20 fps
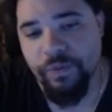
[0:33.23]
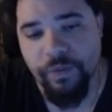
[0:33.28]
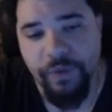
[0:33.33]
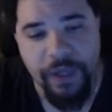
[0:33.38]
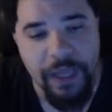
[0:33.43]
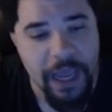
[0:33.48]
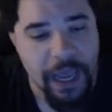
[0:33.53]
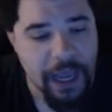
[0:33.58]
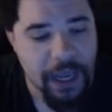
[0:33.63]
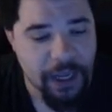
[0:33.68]

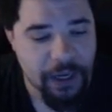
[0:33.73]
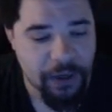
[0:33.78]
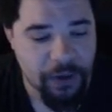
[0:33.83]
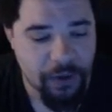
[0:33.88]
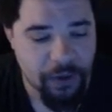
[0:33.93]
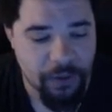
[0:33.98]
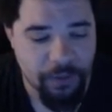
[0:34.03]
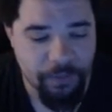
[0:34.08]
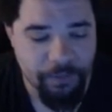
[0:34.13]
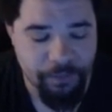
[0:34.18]
We had,
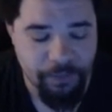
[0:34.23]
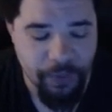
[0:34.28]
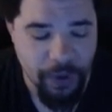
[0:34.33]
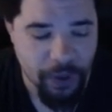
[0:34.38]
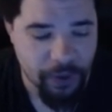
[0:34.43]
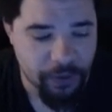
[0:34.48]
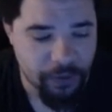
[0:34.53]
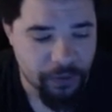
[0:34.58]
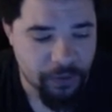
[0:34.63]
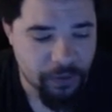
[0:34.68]

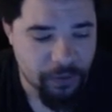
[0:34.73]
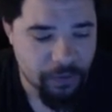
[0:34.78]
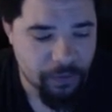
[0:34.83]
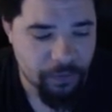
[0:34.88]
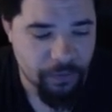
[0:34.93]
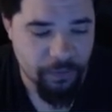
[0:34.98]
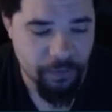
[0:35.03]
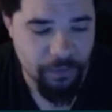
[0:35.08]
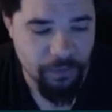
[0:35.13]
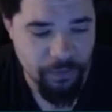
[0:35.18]
but
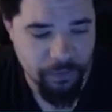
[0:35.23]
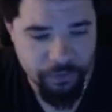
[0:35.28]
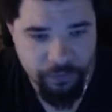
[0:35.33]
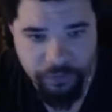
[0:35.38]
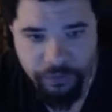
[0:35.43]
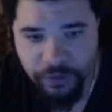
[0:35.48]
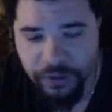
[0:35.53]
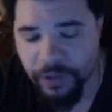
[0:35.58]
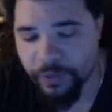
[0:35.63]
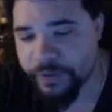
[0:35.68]

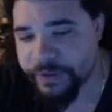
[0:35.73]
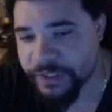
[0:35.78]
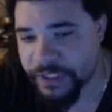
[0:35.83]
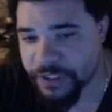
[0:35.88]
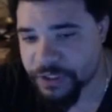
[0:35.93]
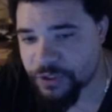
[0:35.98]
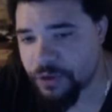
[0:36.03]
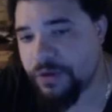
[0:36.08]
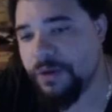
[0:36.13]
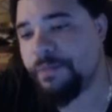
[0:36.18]
there was a
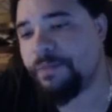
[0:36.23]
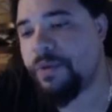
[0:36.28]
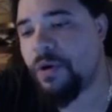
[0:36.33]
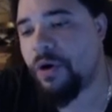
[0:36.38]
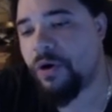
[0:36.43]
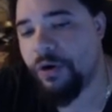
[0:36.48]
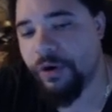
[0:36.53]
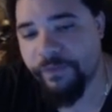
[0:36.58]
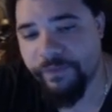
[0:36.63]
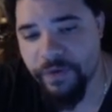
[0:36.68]
certain
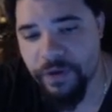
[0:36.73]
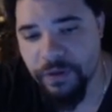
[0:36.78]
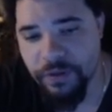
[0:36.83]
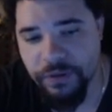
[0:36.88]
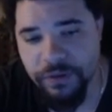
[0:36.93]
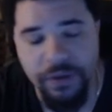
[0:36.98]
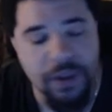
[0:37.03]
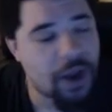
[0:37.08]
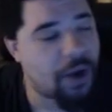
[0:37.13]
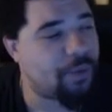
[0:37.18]
part of it
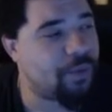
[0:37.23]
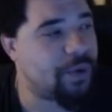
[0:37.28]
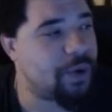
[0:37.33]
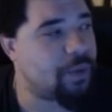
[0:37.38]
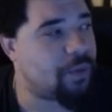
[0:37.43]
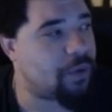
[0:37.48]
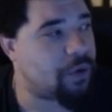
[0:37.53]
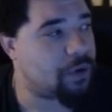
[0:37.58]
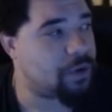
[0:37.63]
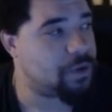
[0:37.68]
that we
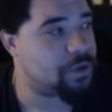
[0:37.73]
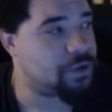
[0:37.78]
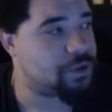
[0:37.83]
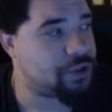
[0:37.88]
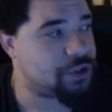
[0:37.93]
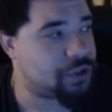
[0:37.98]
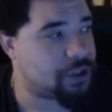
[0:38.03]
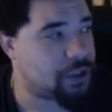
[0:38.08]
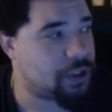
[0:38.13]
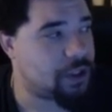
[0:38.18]
weren't
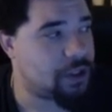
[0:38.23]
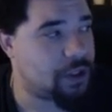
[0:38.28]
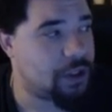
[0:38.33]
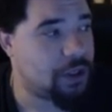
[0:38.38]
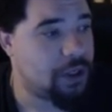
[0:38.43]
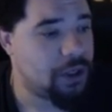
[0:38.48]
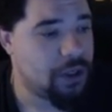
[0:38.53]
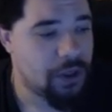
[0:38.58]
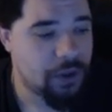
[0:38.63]
sure